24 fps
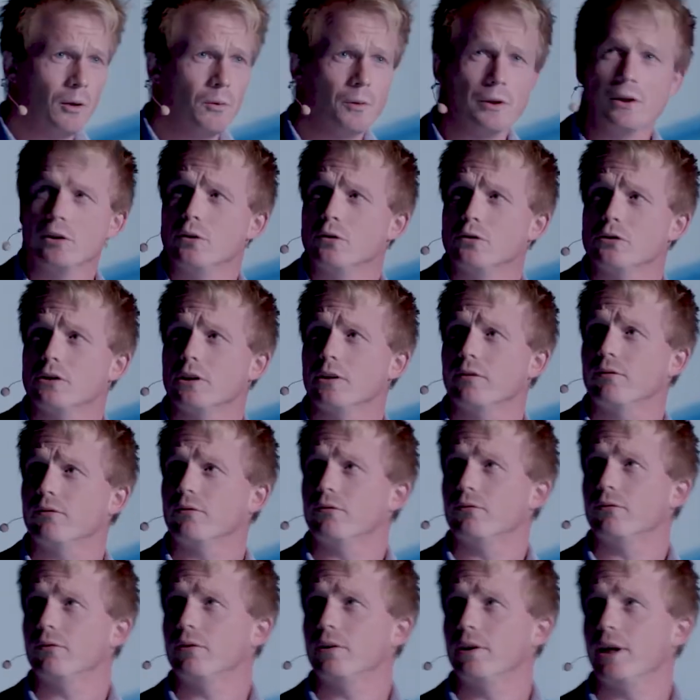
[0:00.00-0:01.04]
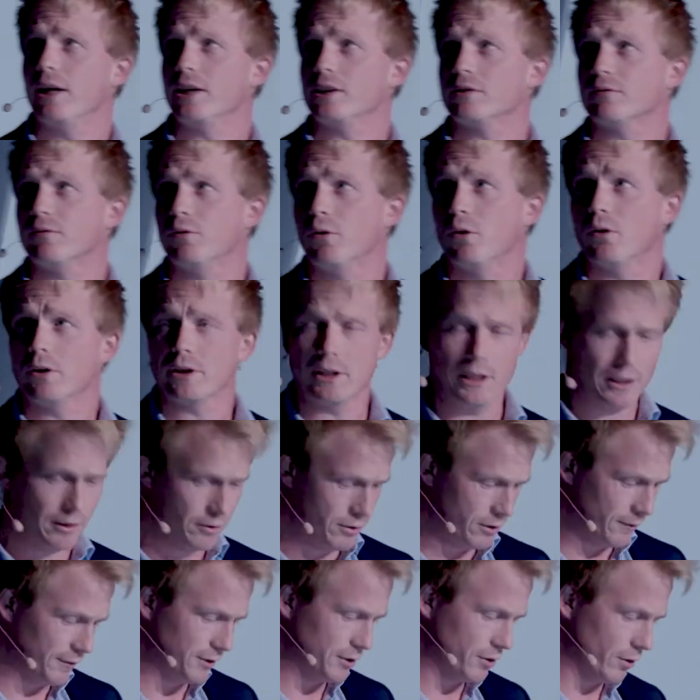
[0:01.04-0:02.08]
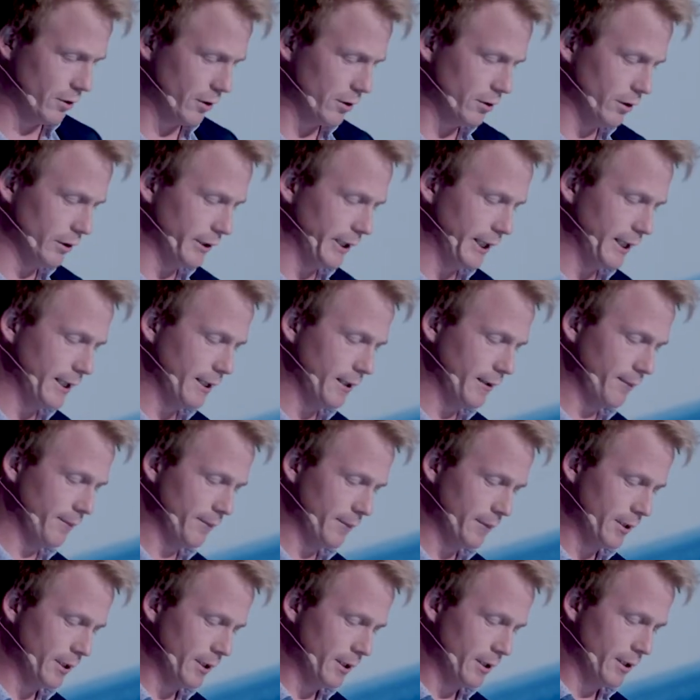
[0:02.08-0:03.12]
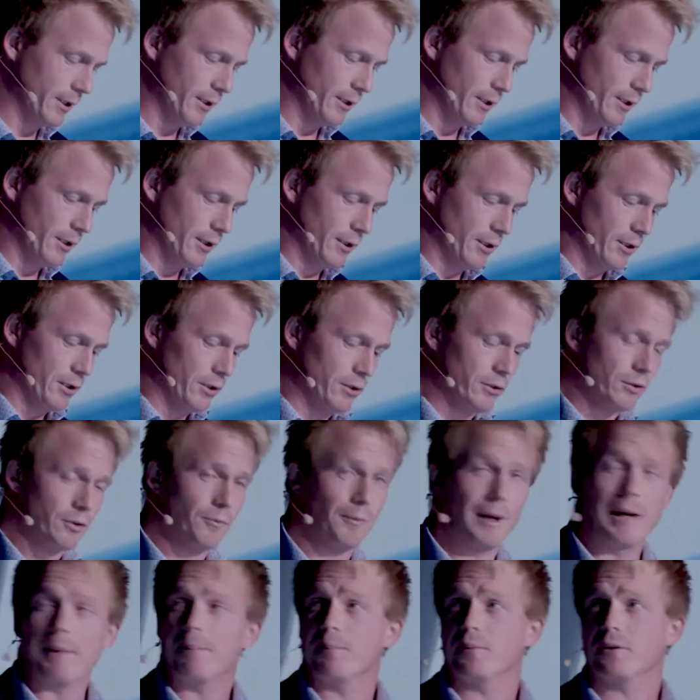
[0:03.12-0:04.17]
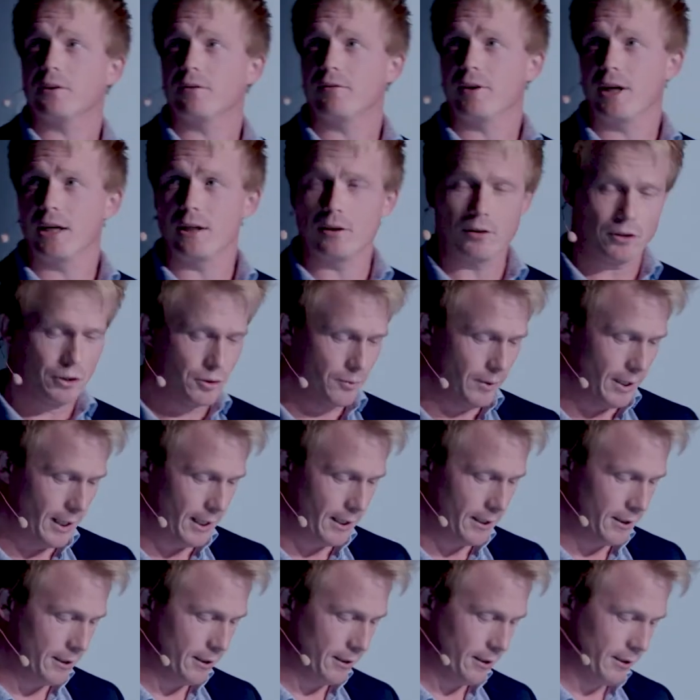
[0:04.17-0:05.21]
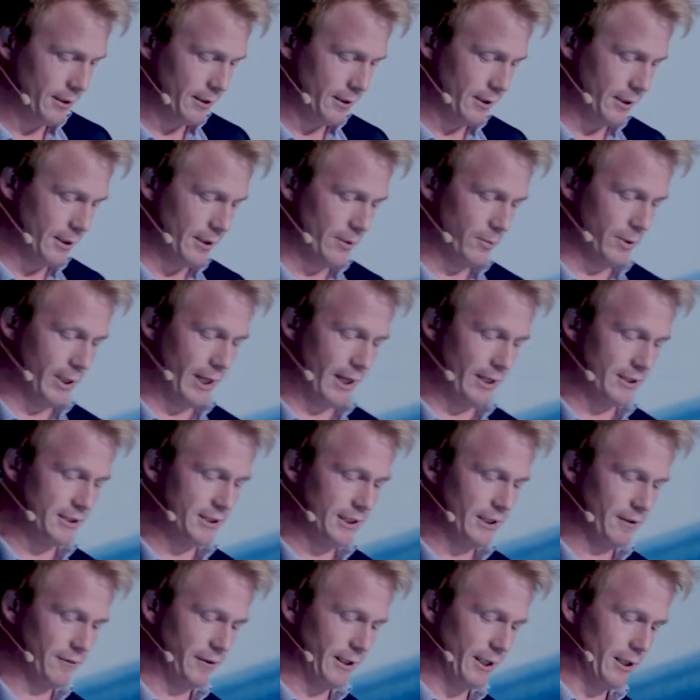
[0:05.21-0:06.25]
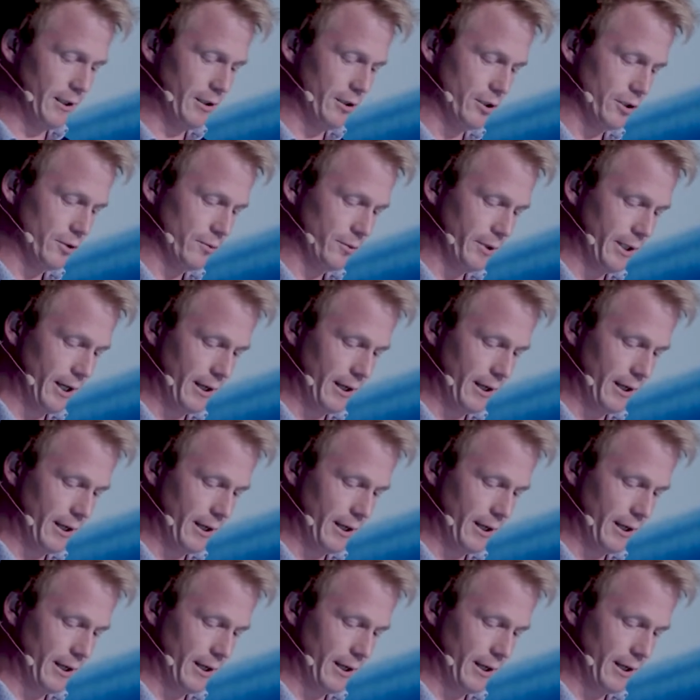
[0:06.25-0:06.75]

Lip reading: We used the last 4 years of historical data to map the failures we had. We had seal failures, we